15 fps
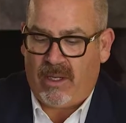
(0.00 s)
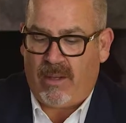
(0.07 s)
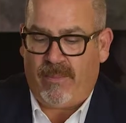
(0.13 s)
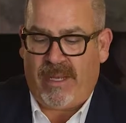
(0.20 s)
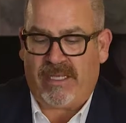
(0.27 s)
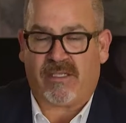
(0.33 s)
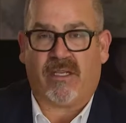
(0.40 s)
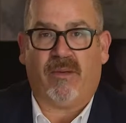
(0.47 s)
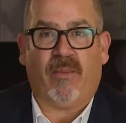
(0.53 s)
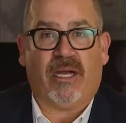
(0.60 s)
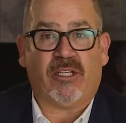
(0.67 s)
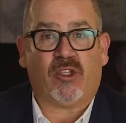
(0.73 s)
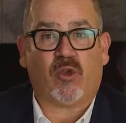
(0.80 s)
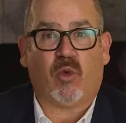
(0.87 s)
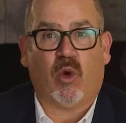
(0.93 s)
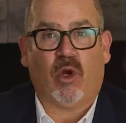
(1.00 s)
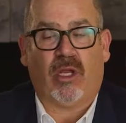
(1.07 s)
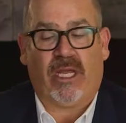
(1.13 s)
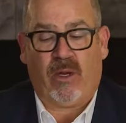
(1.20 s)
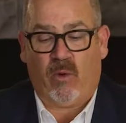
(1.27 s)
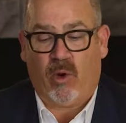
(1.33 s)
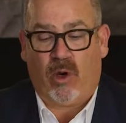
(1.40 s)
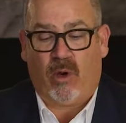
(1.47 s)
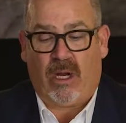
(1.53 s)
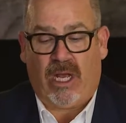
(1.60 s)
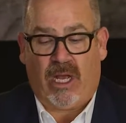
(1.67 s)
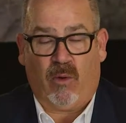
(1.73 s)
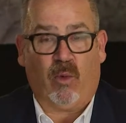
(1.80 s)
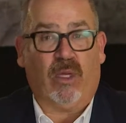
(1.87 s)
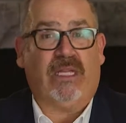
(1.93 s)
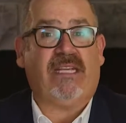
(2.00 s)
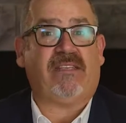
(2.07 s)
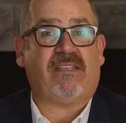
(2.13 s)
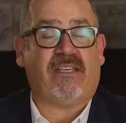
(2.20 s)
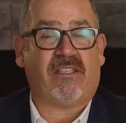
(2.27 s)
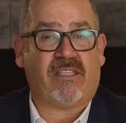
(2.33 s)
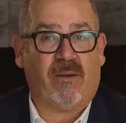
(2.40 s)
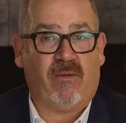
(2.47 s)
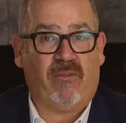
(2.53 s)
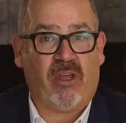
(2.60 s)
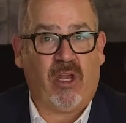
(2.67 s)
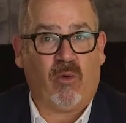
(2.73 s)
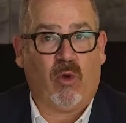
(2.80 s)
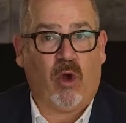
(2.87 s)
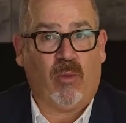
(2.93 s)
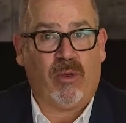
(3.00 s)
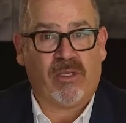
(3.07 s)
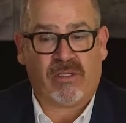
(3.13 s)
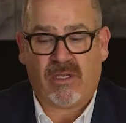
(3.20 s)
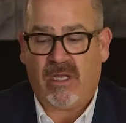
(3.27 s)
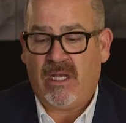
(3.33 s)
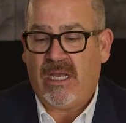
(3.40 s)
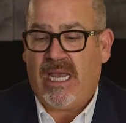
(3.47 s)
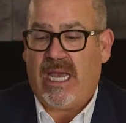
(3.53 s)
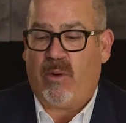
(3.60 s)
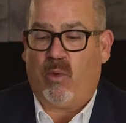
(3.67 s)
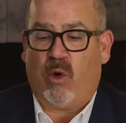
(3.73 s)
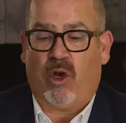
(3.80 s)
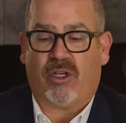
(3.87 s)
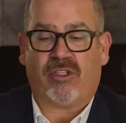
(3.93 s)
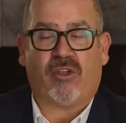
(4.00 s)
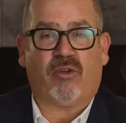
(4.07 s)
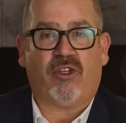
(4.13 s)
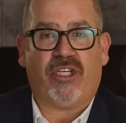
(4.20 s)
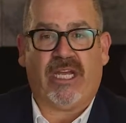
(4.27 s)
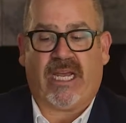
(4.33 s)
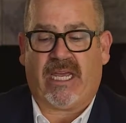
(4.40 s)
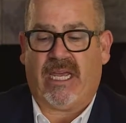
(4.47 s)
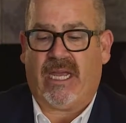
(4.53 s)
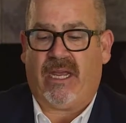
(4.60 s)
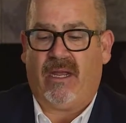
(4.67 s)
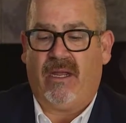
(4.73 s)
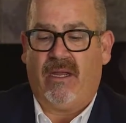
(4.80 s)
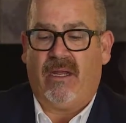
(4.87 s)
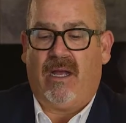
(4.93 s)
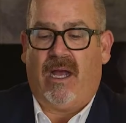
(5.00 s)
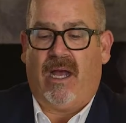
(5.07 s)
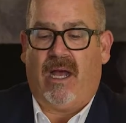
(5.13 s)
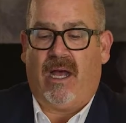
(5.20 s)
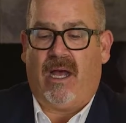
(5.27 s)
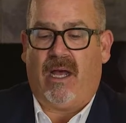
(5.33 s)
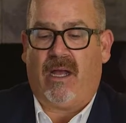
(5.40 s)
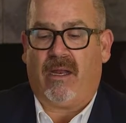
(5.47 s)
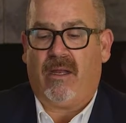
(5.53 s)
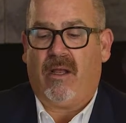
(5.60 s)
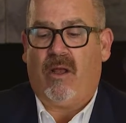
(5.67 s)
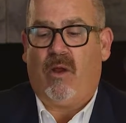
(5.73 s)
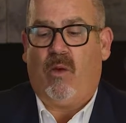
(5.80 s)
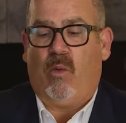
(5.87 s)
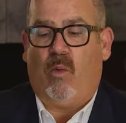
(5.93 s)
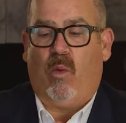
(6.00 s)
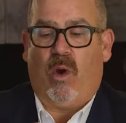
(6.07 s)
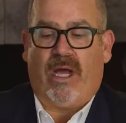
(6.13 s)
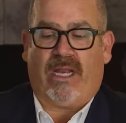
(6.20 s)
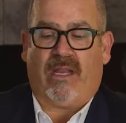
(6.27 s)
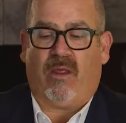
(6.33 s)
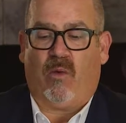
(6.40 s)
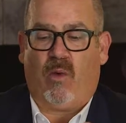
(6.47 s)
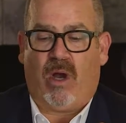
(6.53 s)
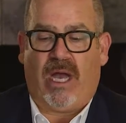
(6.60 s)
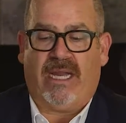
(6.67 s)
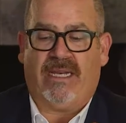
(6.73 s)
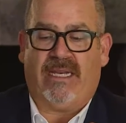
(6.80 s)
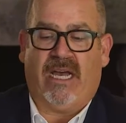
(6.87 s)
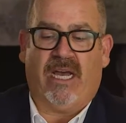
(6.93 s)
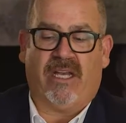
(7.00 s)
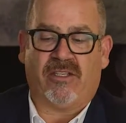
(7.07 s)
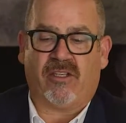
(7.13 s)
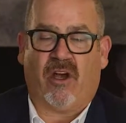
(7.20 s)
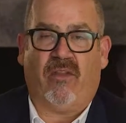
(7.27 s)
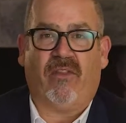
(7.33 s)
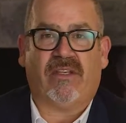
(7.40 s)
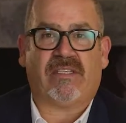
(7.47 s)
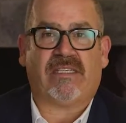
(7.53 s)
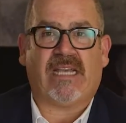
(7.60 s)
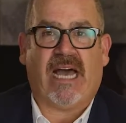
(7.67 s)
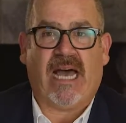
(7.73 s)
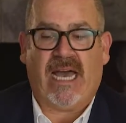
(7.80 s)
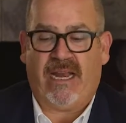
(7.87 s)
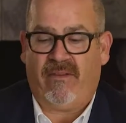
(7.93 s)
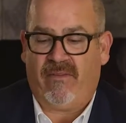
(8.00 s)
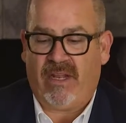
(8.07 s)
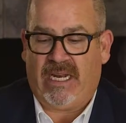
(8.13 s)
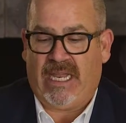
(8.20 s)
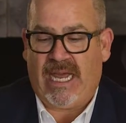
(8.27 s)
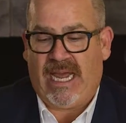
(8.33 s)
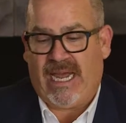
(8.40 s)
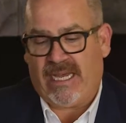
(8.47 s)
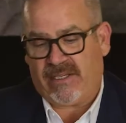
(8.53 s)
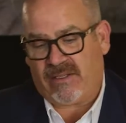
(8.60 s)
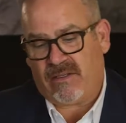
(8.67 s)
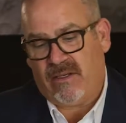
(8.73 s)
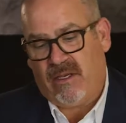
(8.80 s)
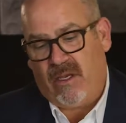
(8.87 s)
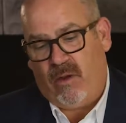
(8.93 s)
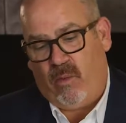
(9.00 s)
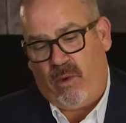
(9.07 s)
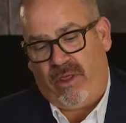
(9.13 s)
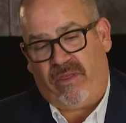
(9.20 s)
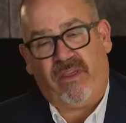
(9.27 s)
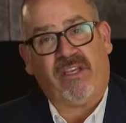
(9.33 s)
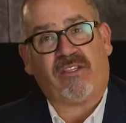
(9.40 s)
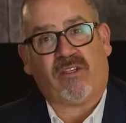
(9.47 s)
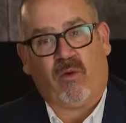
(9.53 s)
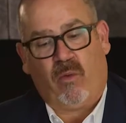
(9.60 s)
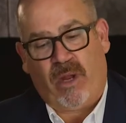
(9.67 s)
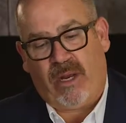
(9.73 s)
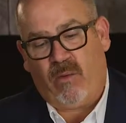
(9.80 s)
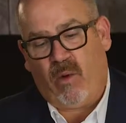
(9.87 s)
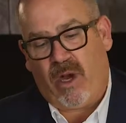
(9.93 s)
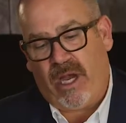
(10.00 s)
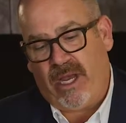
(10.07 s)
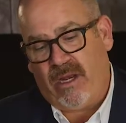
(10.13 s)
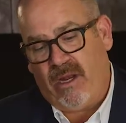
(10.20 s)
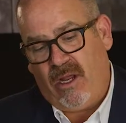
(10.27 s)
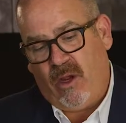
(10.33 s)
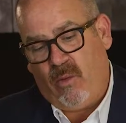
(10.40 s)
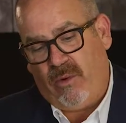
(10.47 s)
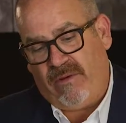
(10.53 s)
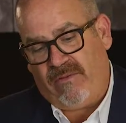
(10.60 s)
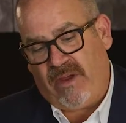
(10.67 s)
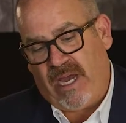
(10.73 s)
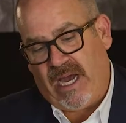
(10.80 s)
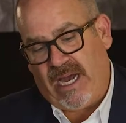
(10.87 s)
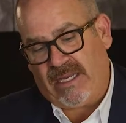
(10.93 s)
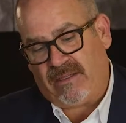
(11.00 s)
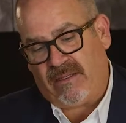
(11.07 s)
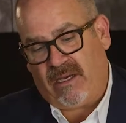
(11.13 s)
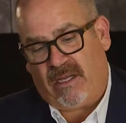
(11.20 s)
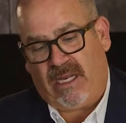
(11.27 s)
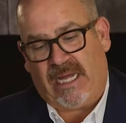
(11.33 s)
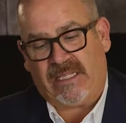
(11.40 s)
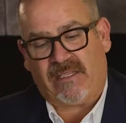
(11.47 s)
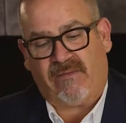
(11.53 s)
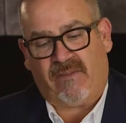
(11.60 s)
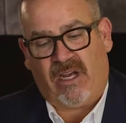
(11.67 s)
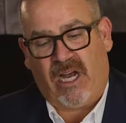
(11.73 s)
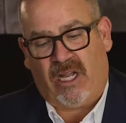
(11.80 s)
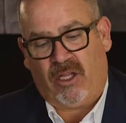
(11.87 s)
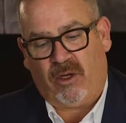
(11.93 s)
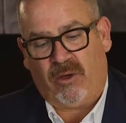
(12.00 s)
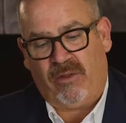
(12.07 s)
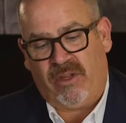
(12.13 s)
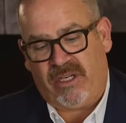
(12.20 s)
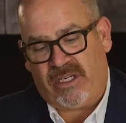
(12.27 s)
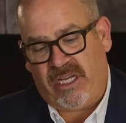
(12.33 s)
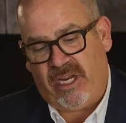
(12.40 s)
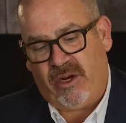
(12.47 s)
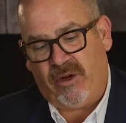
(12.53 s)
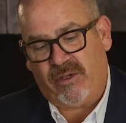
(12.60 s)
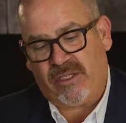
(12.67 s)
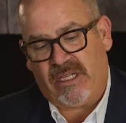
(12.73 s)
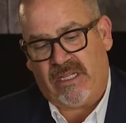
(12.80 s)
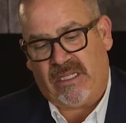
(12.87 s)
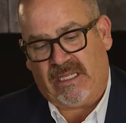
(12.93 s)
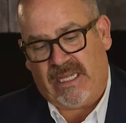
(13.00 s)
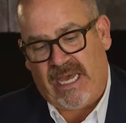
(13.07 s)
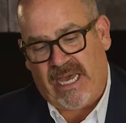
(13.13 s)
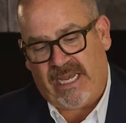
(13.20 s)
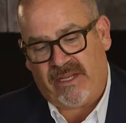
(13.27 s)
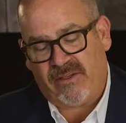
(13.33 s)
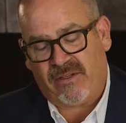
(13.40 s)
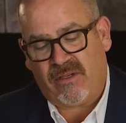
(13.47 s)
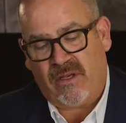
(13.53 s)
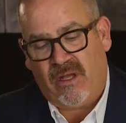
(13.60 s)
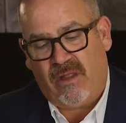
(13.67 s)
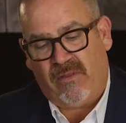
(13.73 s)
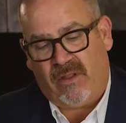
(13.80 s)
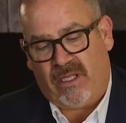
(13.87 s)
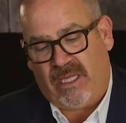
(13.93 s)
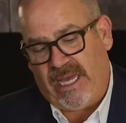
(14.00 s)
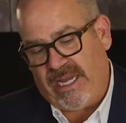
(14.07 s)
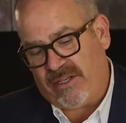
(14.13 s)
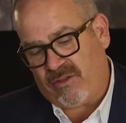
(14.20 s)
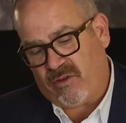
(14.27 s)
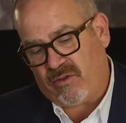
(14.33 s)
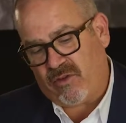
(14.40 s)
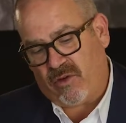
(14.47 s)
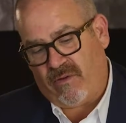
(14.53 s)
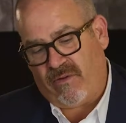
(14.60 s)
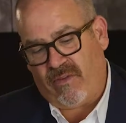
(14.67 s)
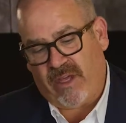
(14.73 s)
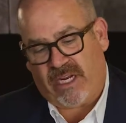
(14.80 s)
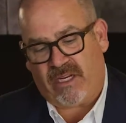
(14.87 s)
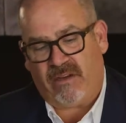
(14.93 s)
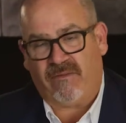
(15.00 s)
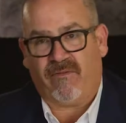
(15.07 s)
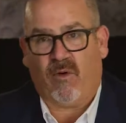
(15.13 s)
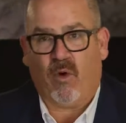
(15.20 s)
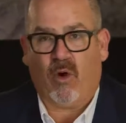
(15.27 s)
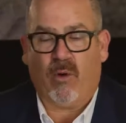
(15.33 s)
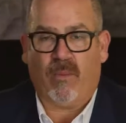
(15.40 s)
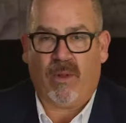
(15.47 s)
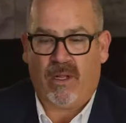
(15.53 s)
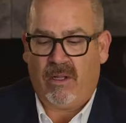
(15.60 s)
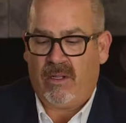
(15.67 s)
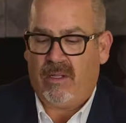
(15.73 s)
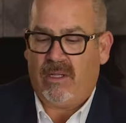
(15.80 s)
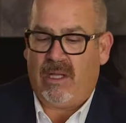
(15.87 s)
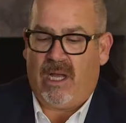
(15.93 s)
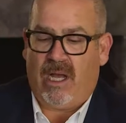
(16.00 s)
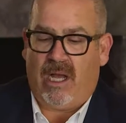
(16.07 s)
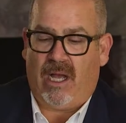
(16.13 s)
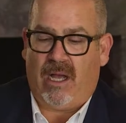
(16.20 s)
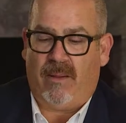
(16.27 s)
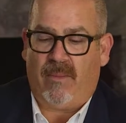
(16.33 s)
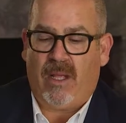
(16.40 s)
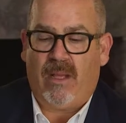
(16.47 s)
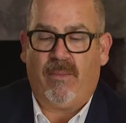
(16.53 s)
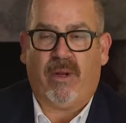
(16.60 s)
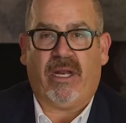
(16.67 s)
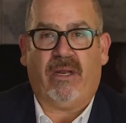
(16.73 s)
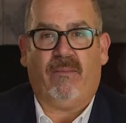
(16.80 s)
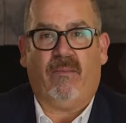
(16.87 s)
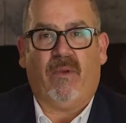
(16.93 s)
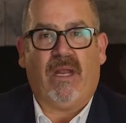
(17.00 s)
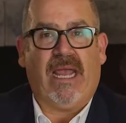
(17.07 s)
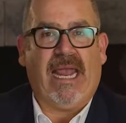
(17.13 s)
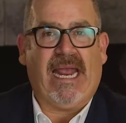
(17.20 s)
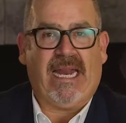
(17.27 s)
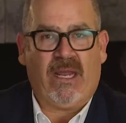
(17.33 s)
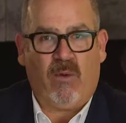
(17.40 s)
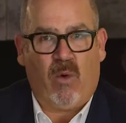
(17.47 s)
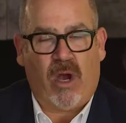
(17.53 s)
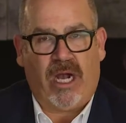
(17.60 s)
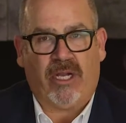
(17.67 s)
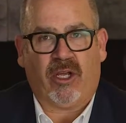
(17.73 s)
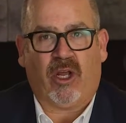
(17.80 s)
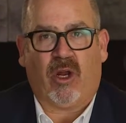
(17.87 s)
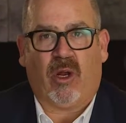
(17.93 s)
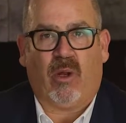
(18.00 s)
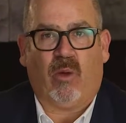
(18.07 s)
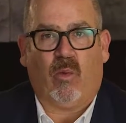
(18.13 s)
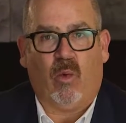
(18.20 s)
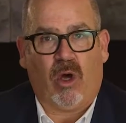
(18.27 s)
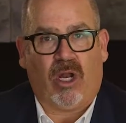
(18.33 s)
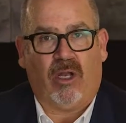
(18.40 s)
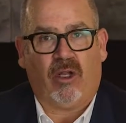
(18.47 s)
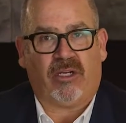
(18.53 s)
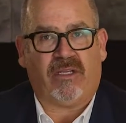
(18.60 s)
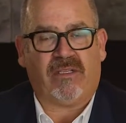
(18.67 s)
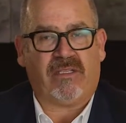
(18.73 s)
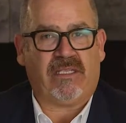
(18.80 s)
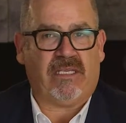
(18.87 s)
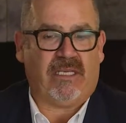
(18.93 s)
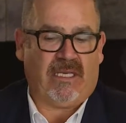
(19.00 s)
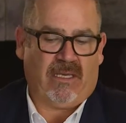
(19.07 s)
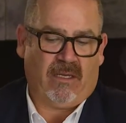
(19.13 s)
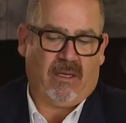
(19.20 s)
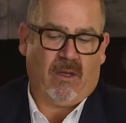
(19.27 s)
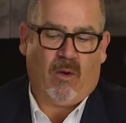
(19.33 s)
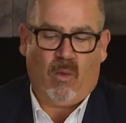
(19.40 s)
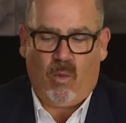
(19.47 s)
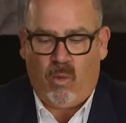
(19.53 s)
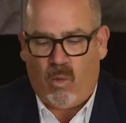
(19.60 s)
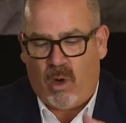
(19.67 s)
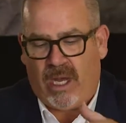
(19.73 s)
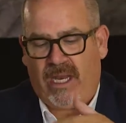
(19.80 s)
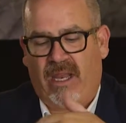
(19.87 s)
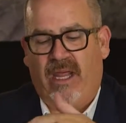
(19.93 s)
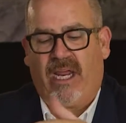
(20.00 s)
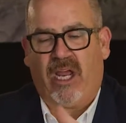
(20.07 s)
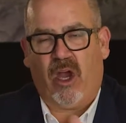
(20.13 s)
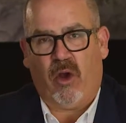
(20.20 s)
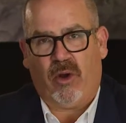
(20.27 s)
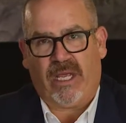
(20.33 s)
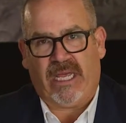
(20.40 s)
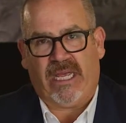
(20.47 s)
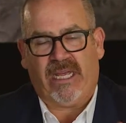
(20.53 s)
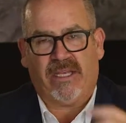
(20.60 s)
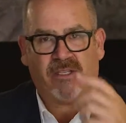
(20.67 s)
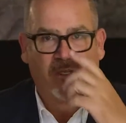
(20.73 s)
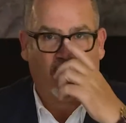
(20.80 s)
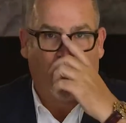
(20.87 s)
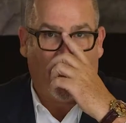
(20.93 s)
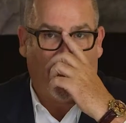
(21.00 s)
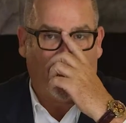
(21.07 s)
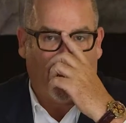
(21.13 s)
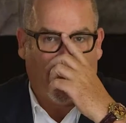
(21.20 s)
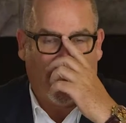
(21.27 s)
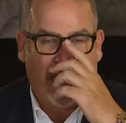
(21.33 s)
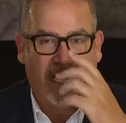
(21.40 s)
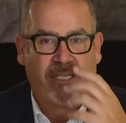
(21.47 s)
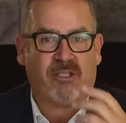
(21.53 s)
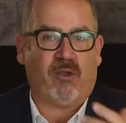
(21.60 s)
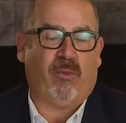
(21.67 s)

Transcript: Basically by swirling we're releasing some of the aromas, and we're also checking what the wine does on the side of the glass. With this, a red wine, we've got lots of color in the tiers and the legs. The legs are sort of thick to form. But in any wine, you're going to want to look to see what the coating is around the glass.